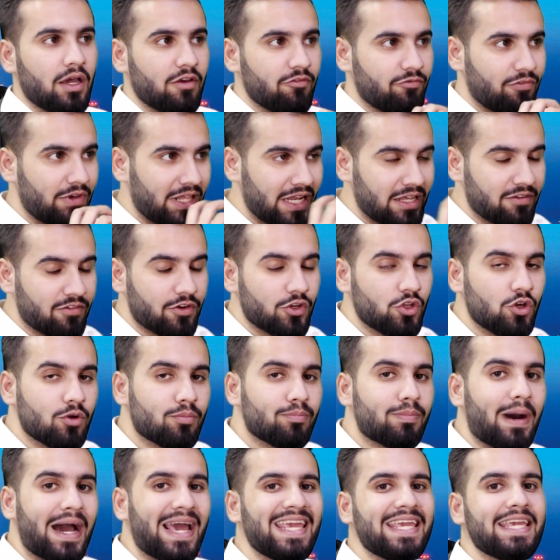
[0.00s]
whenever you're
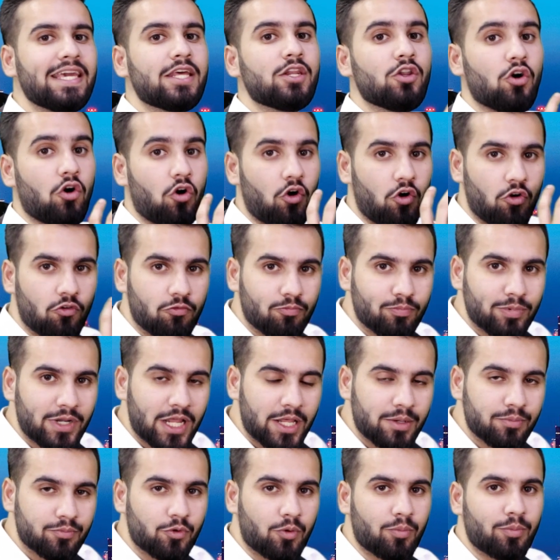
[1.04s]
buying an off
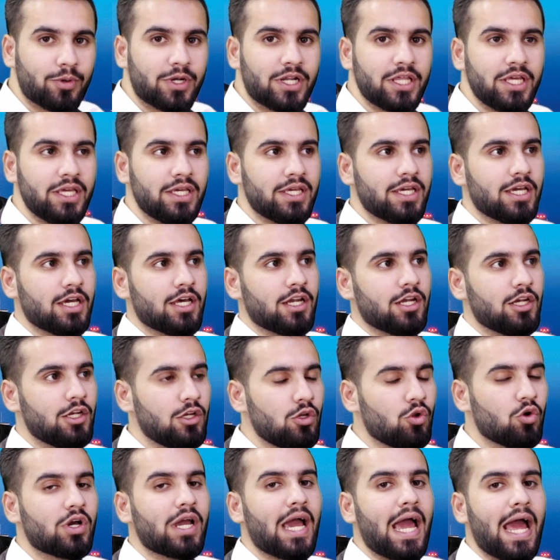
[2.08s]
plan property,
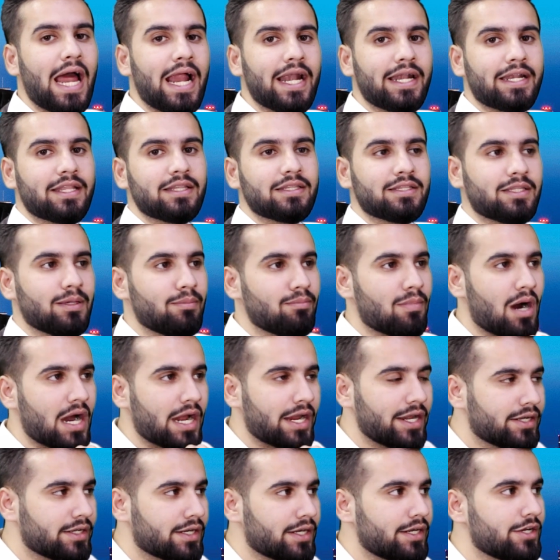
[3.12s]
look at the
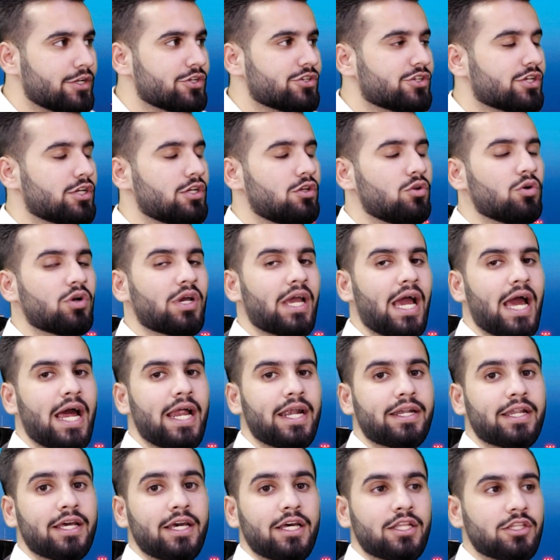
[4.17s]
market condition, look
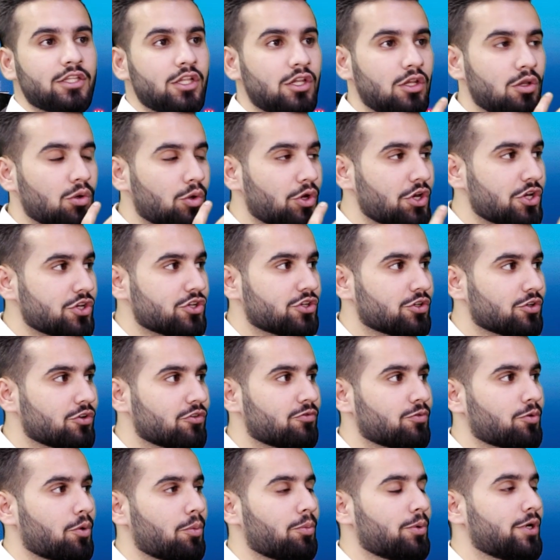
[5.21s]
at the location of
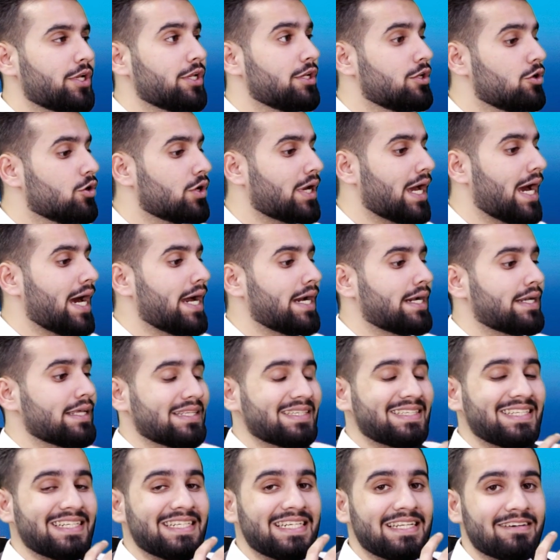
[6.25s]
property, look at
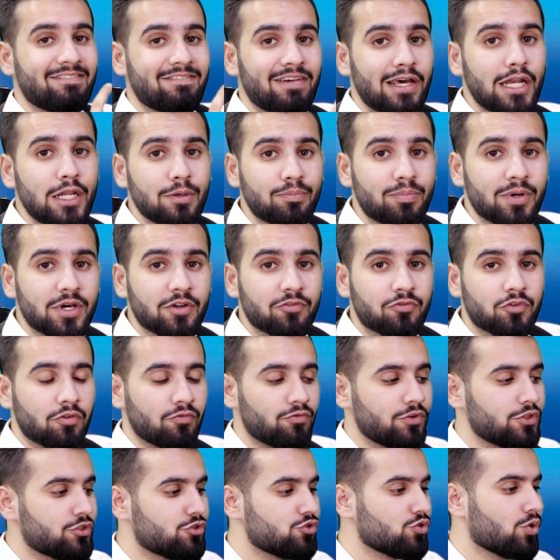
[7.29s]
the developer from
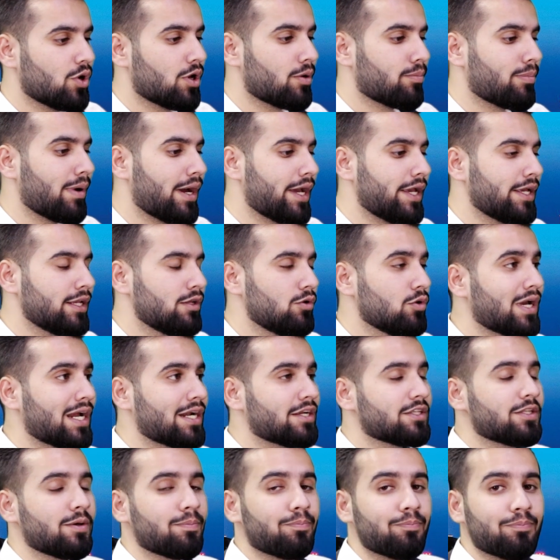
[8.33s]
which you are buying, look at
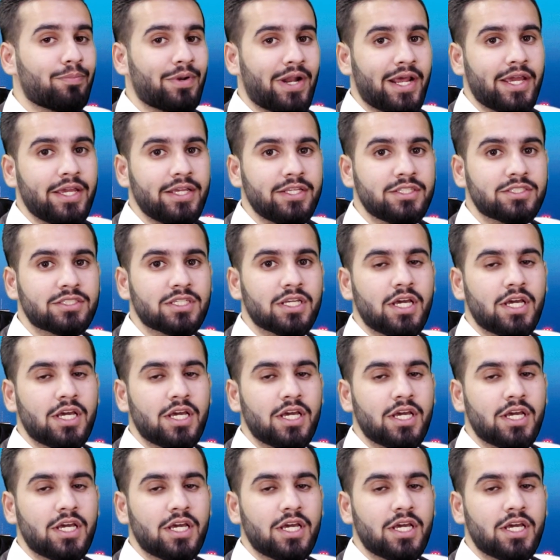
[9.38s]
the price,